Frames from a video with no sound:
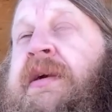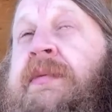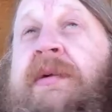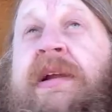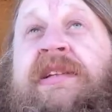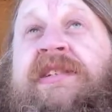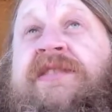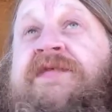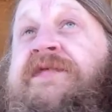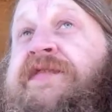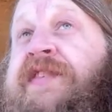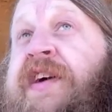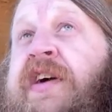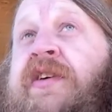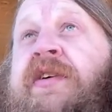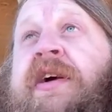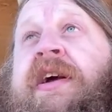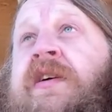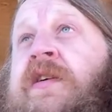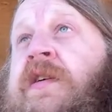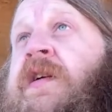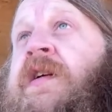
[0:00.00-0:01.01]
But it's
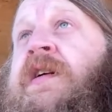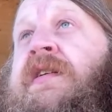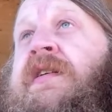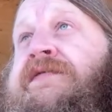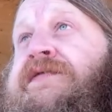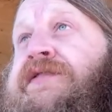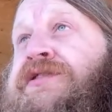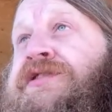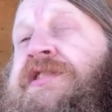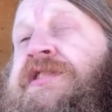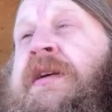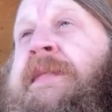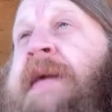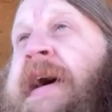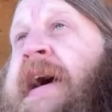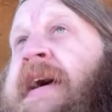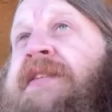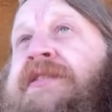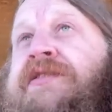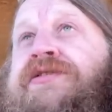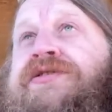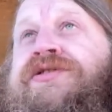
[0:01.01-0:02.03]
very hard for some
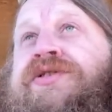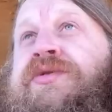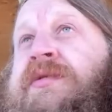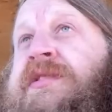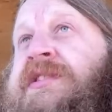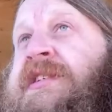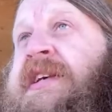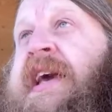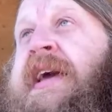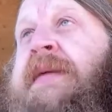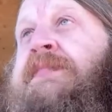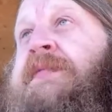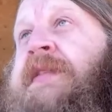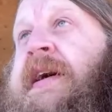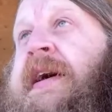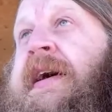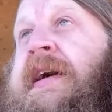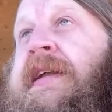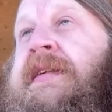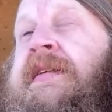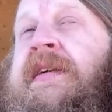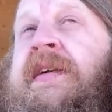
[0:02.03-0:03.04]
actors to escape
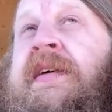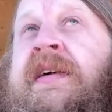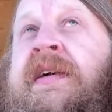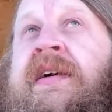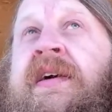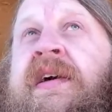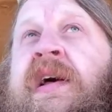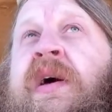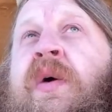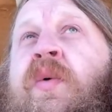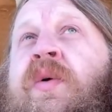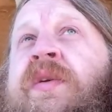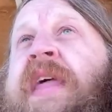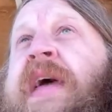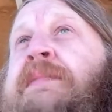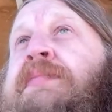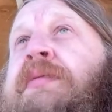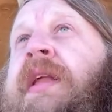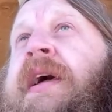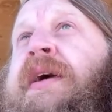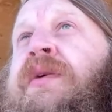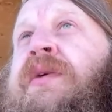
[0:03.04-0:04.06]
that when they
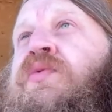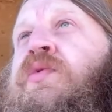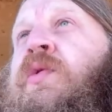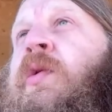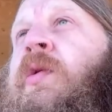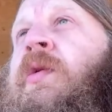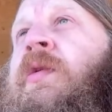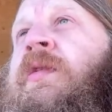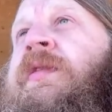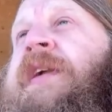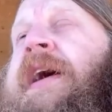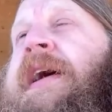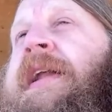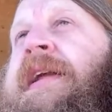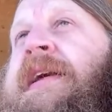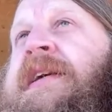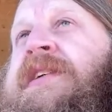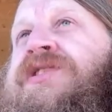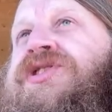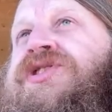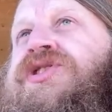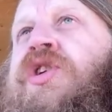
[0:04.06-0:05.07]
play a role that
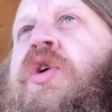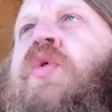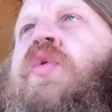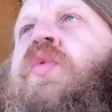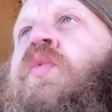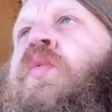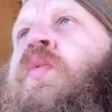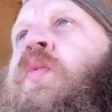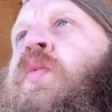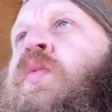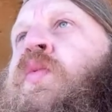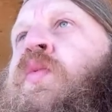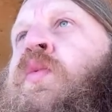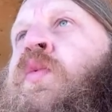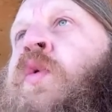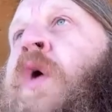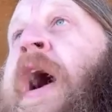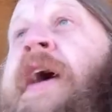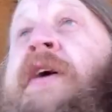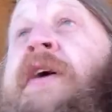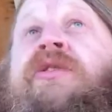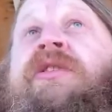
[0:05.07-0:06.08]
is so
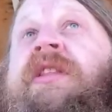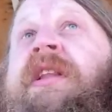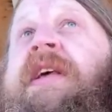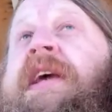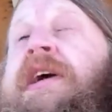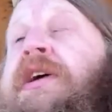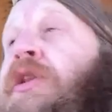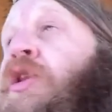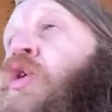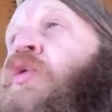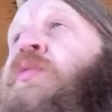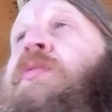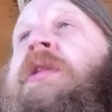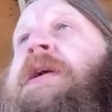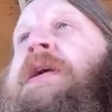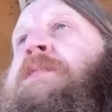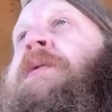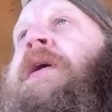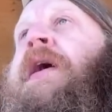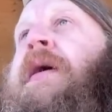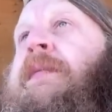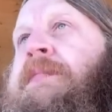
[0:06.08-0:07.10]
wildly globally
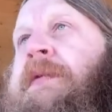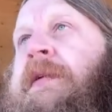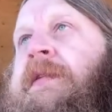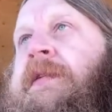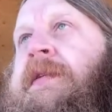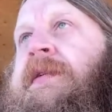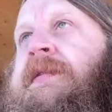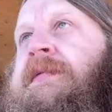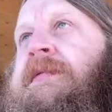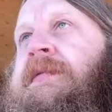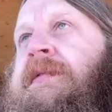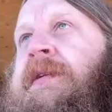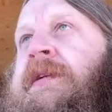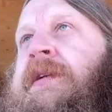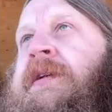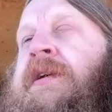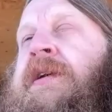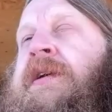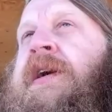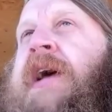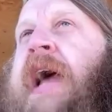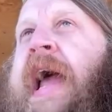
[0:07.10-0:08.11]
popular
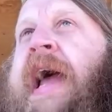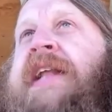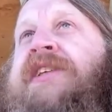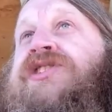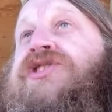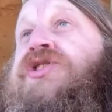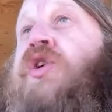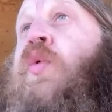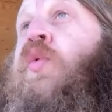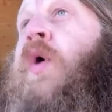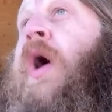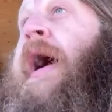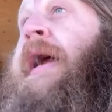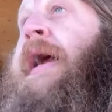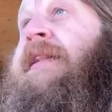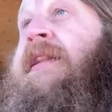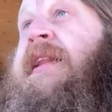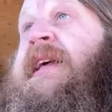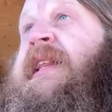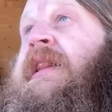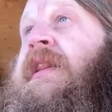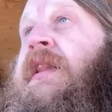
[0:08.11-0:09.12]
and so
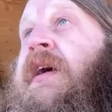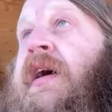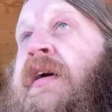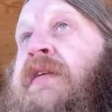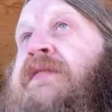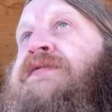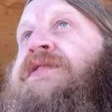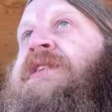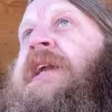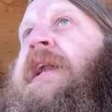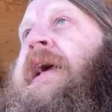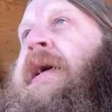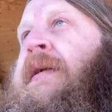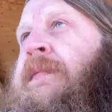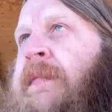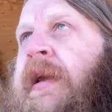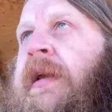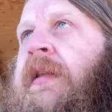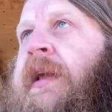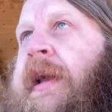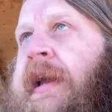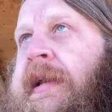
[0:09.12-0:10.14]
widely loved and
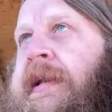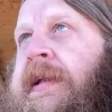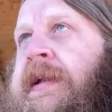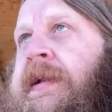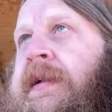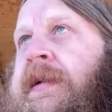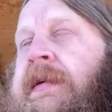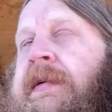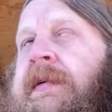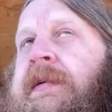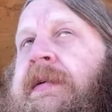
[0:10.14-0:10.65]
emulated